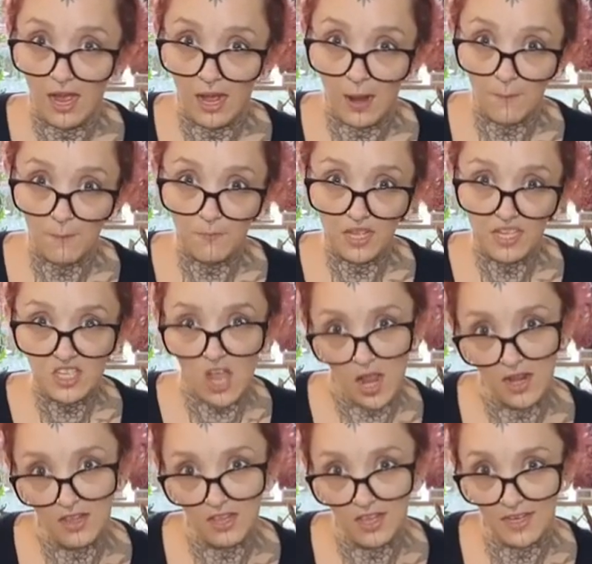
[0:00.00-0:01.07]
Um, it's
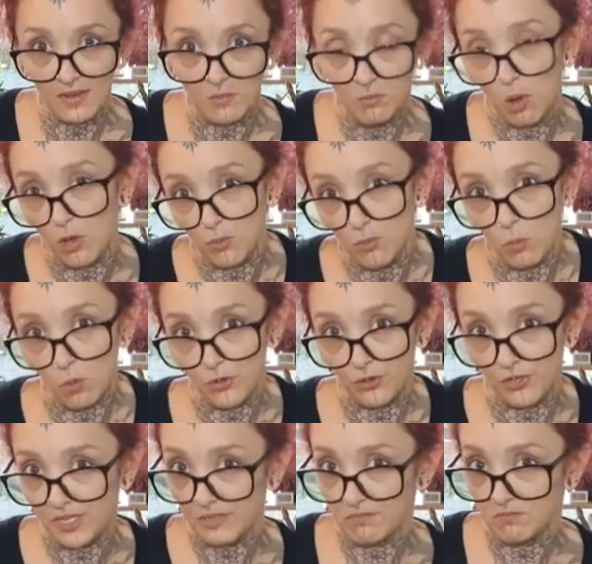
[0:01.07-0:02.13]
kind of like bottom
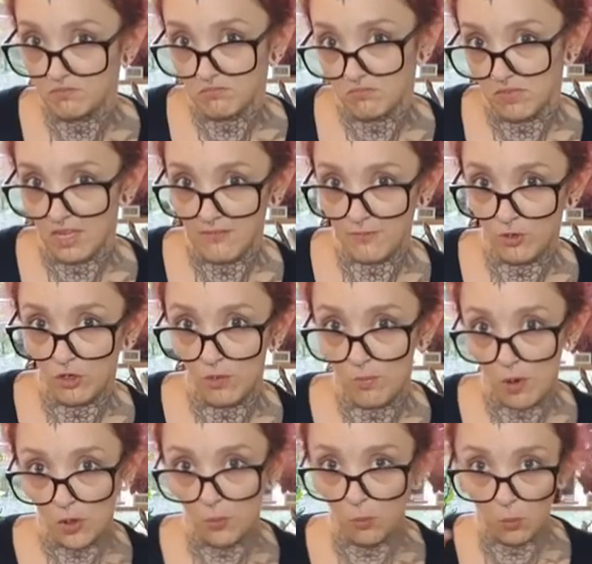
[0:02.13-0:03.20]
watering if you're
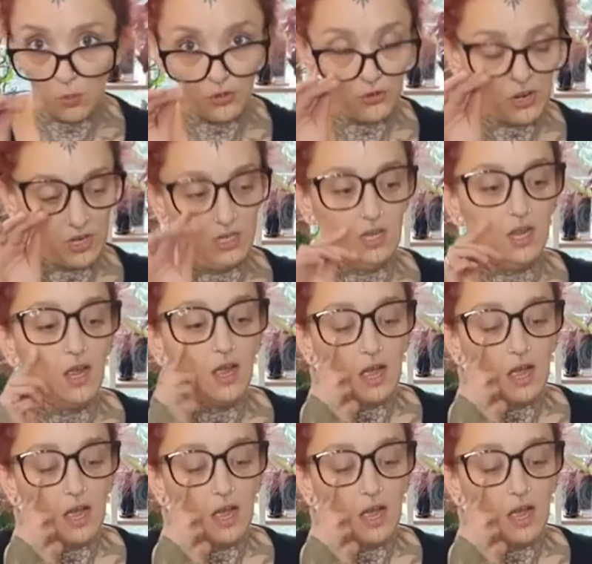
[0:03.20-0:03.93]
a bottom waterer.